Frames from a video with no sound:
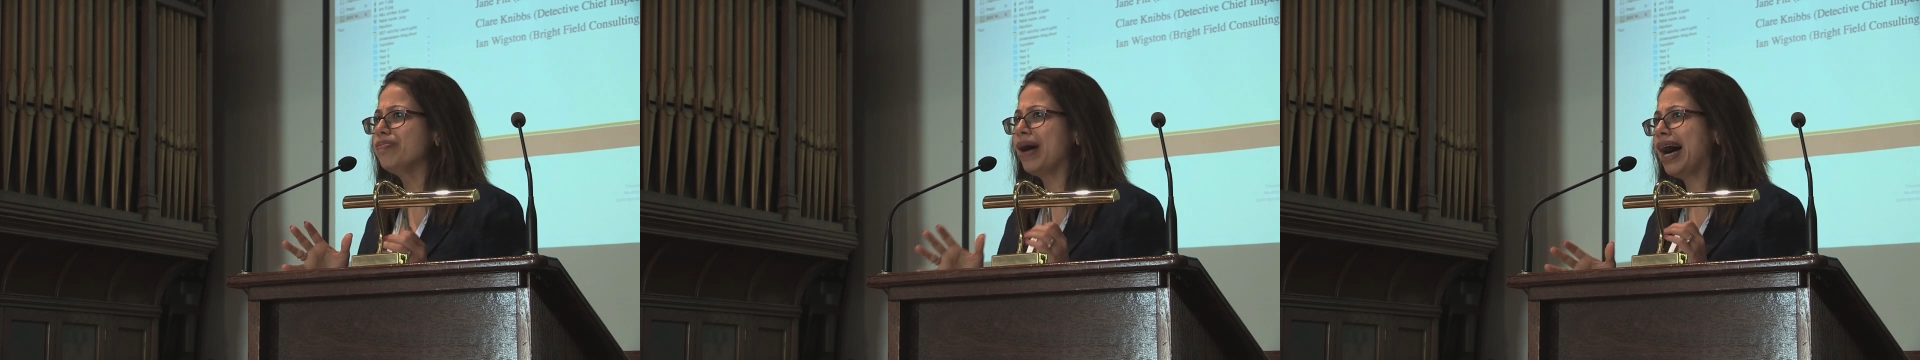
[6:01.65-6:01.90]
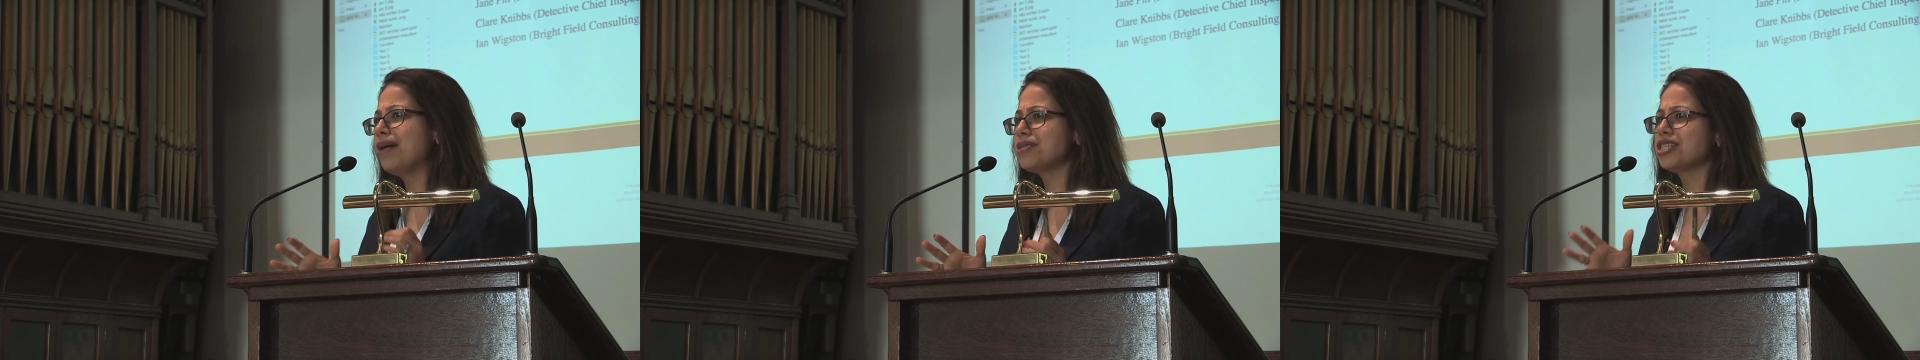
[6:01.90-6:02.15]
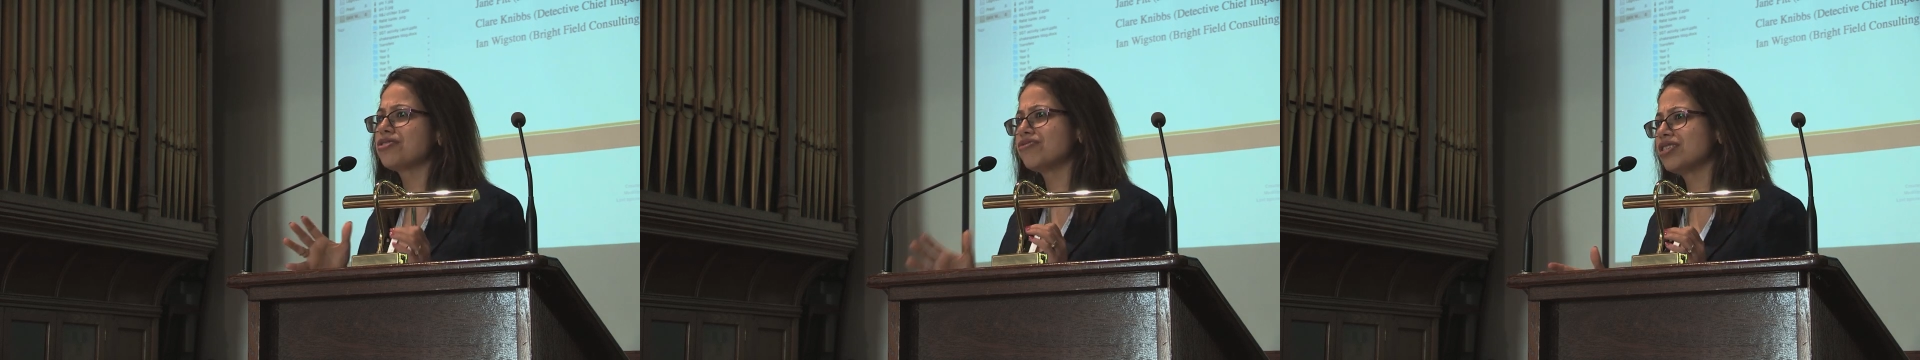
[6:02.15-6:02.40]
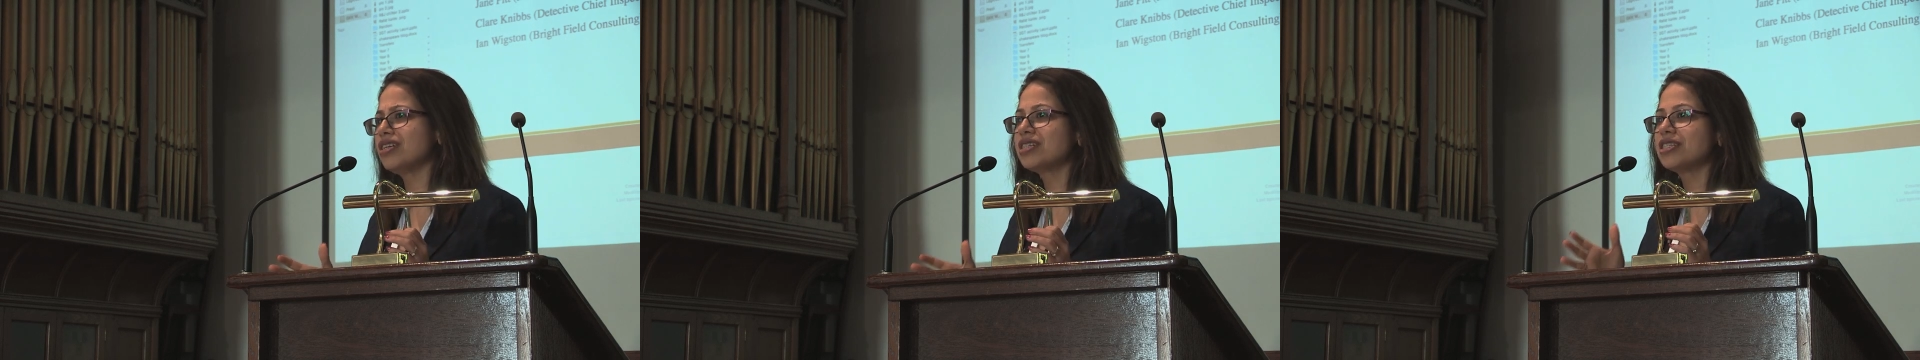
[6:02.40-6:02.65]
perhaps as a
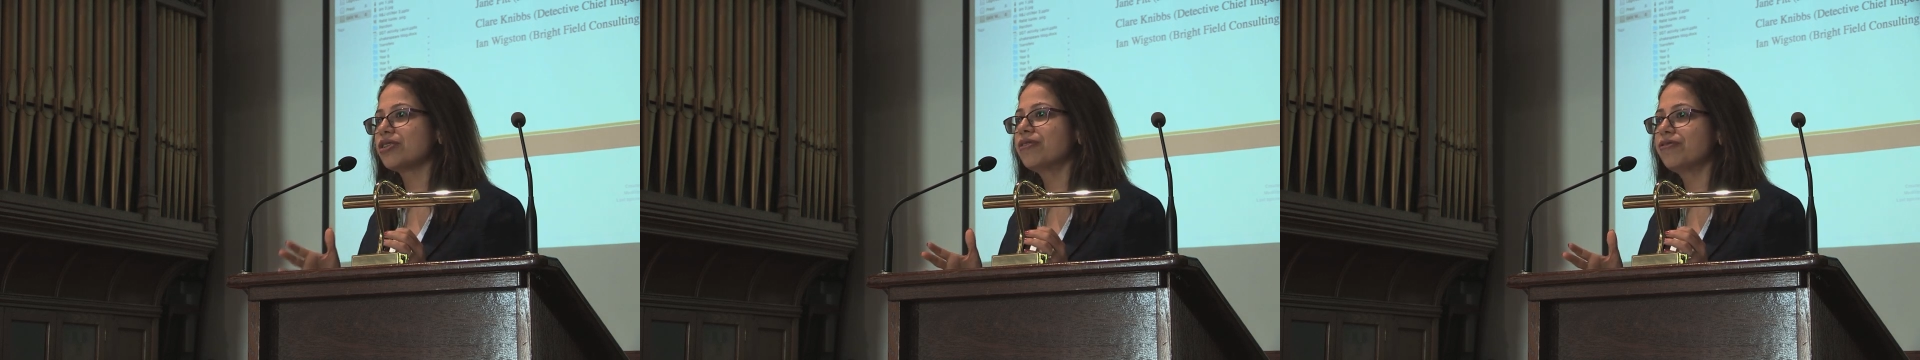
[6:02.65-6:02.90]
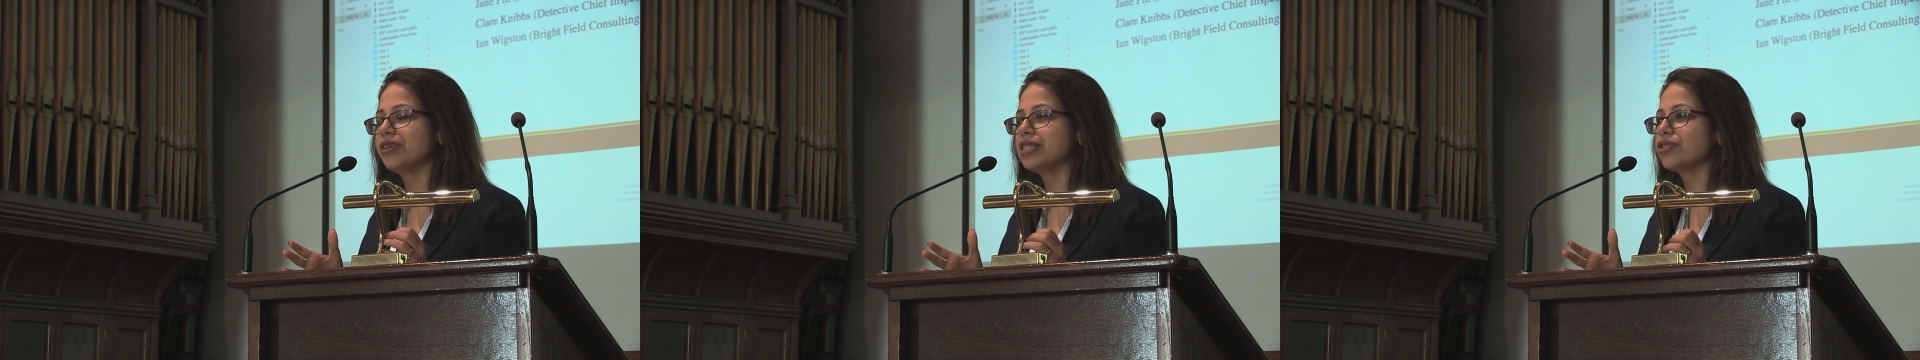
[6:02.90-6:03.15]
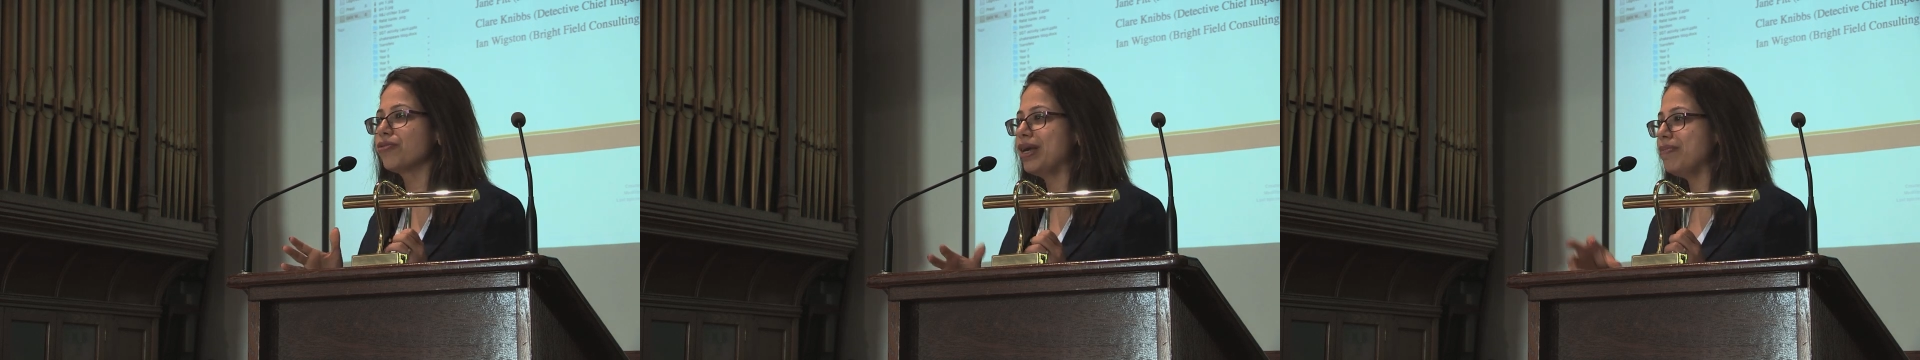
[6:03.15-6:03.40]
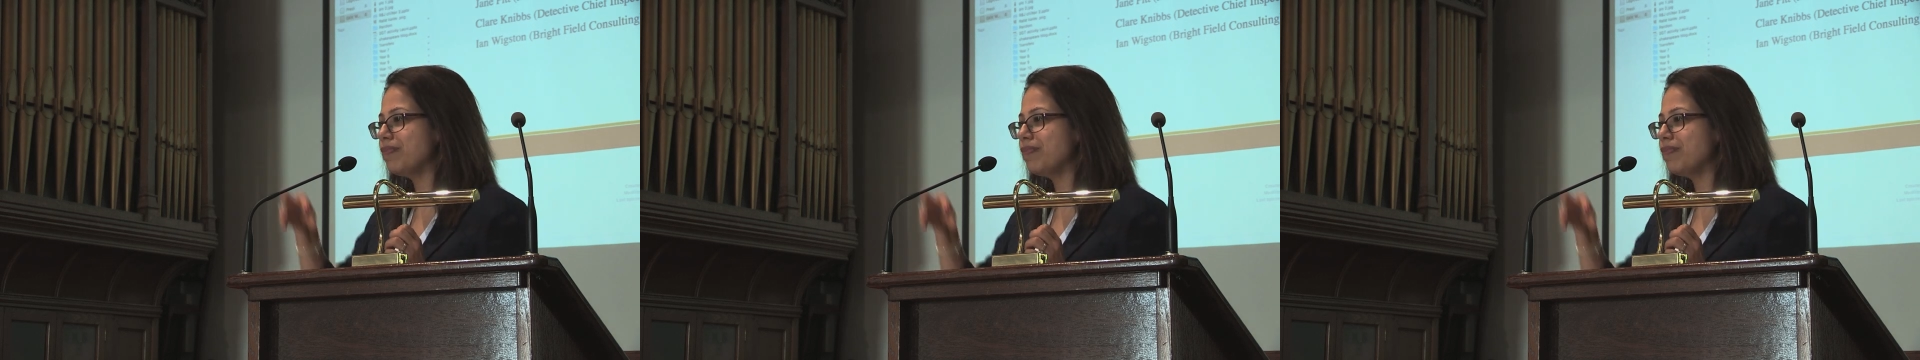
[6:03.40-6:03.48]
result of this conference, really